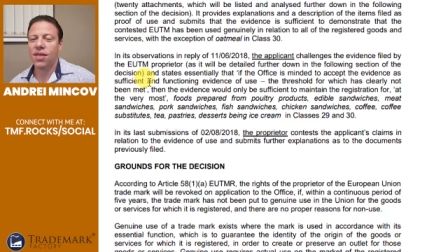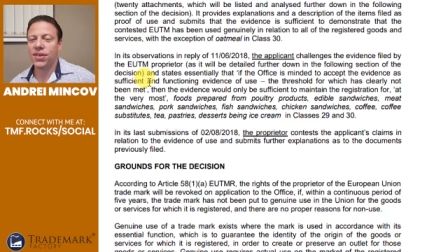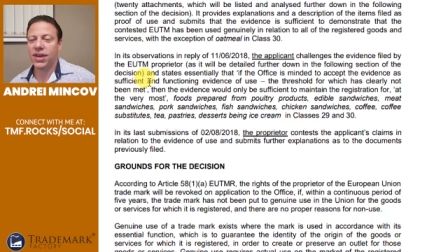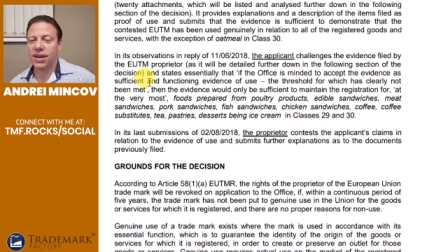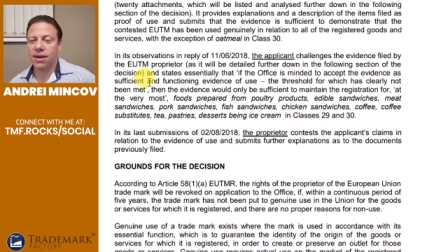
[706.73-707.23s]

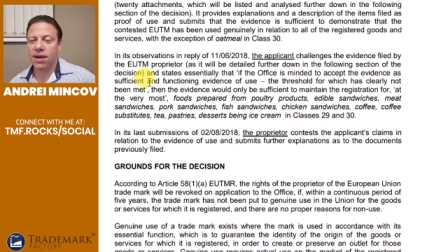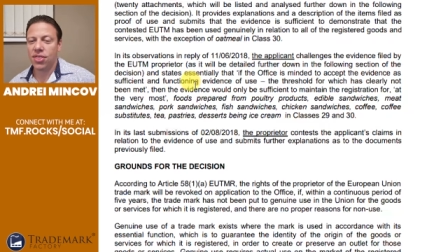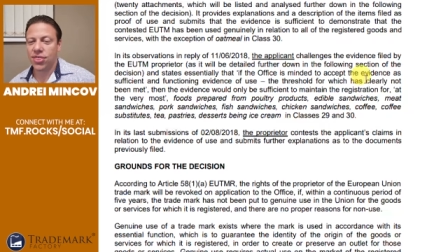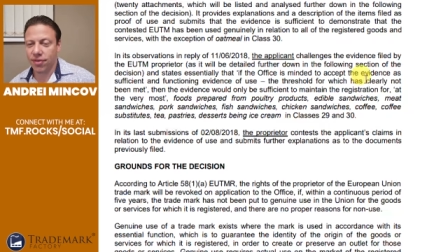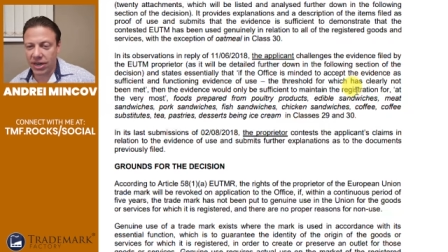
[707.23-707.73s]
the
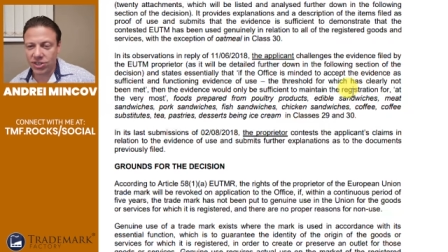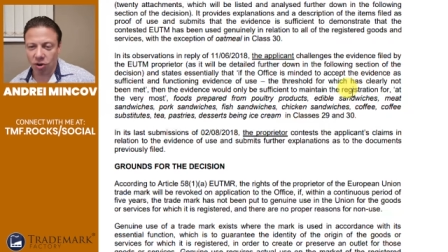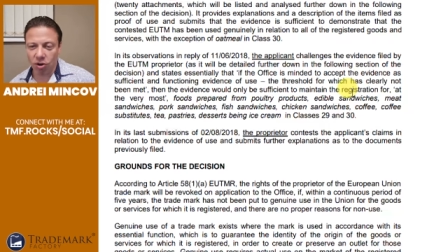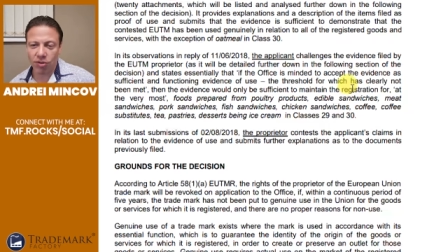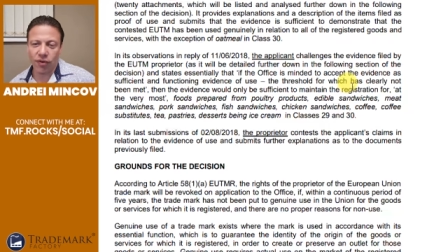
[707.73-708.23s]

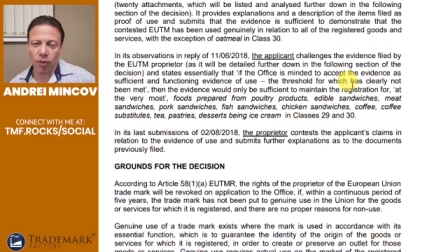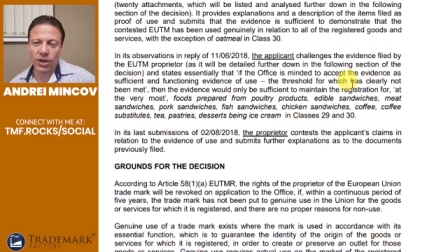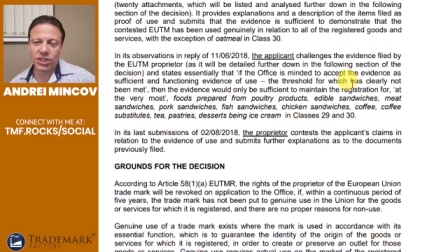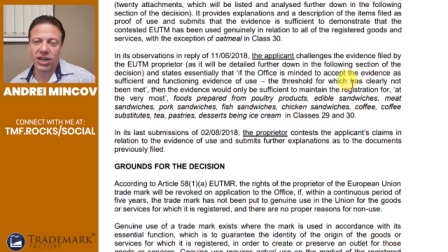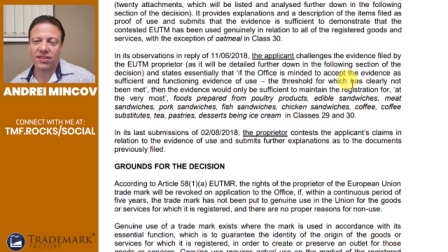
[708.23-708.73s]
threshold for
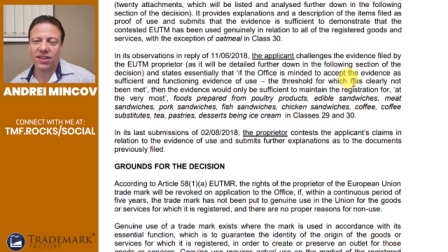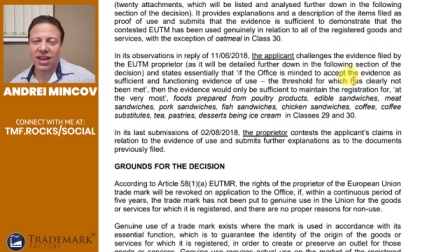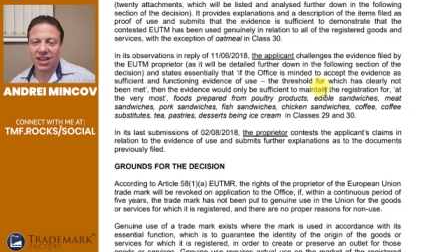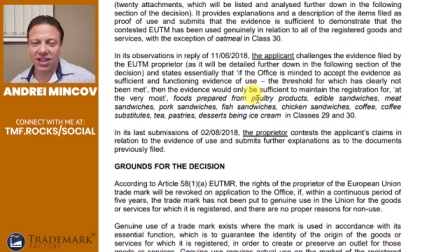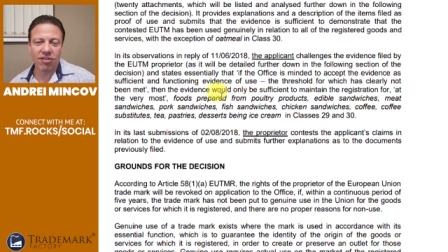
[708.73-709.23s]
which has
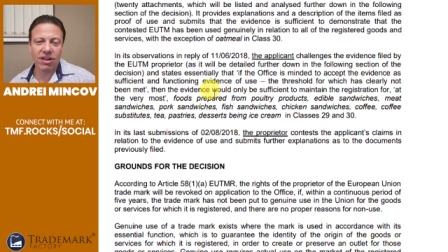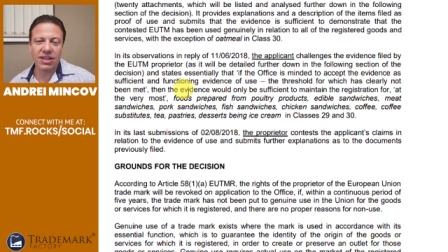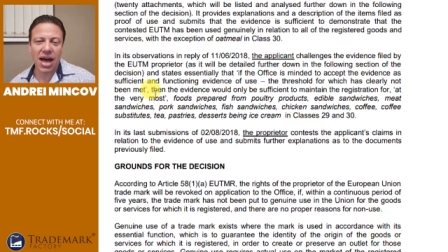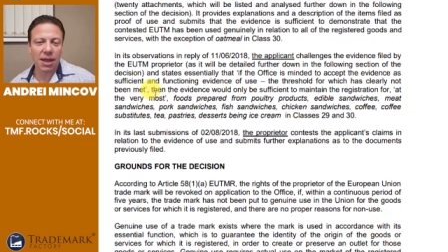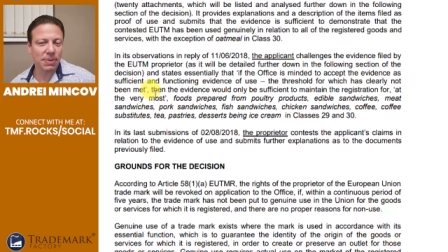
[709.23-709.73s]
clearly
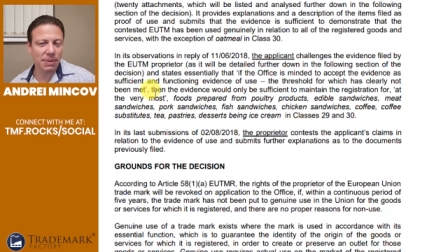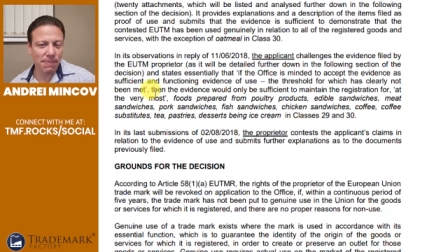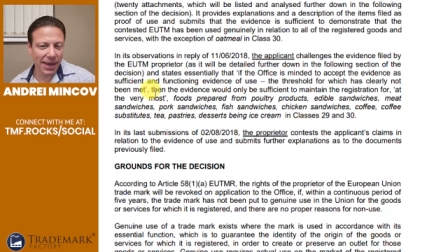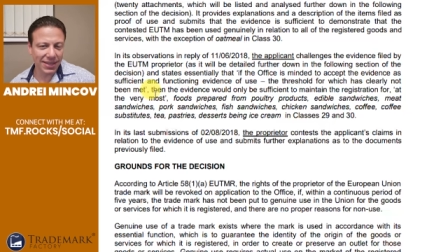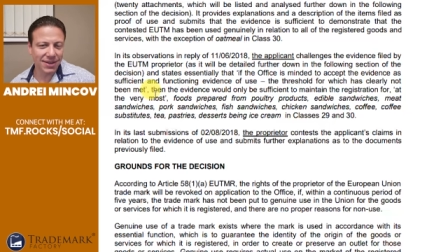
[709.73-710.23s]
not been
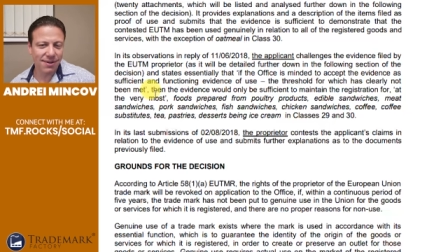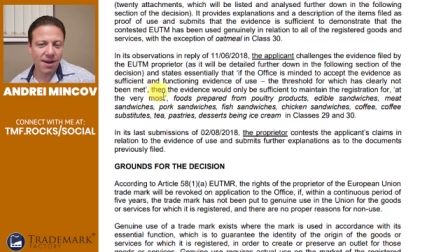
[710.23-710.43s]
met,